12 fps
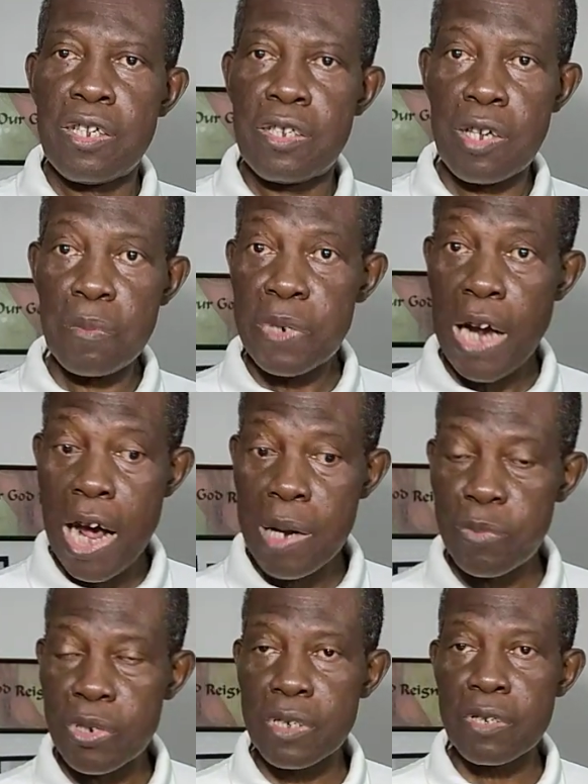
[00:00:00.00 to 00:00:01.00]

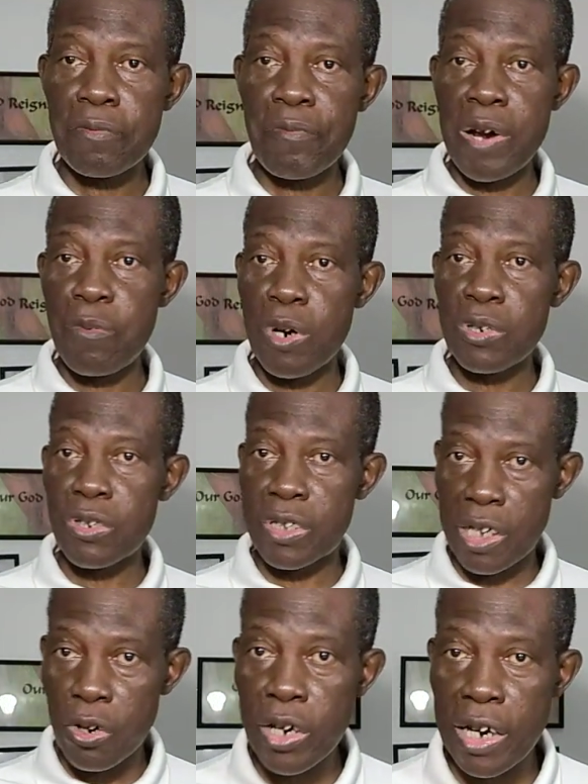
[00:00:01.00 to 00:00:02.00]
sometimes we want to
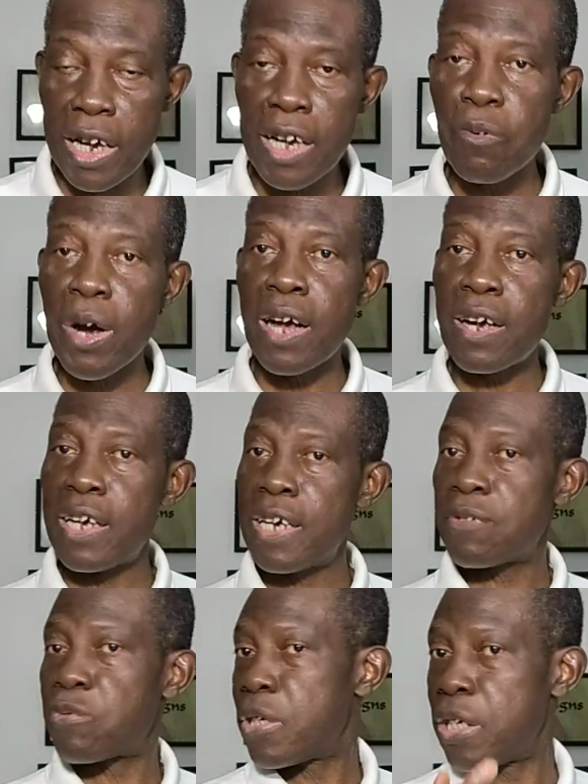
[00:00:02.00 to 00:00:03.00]
say, okay, well,
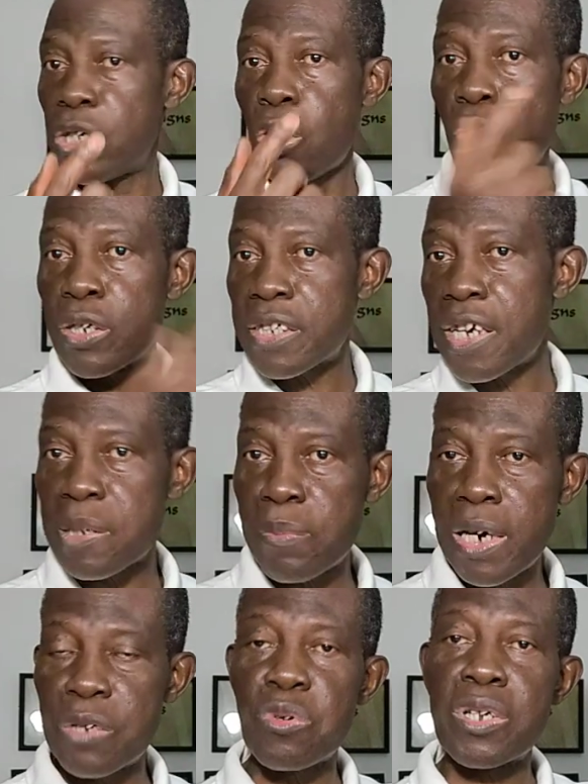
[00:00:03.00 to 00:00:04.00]
it, in the Old
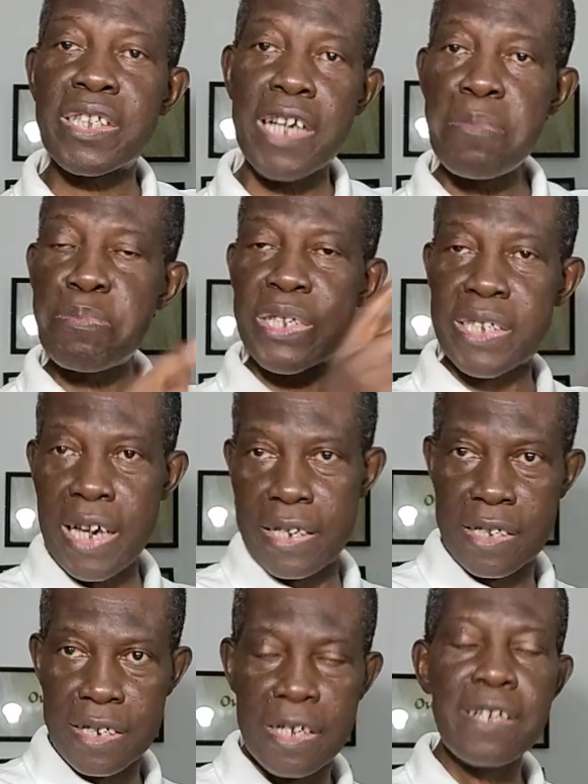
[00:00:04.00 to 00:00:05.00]
Testament it was
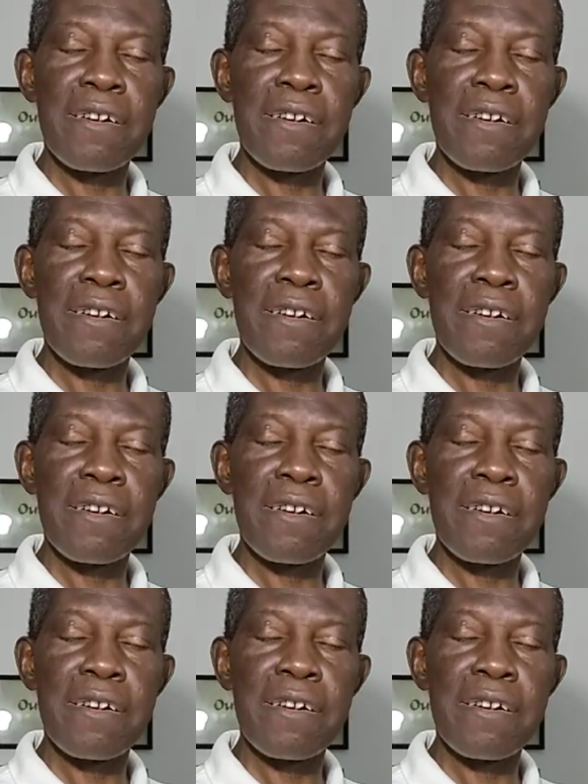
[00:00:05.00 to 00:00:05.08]
10%.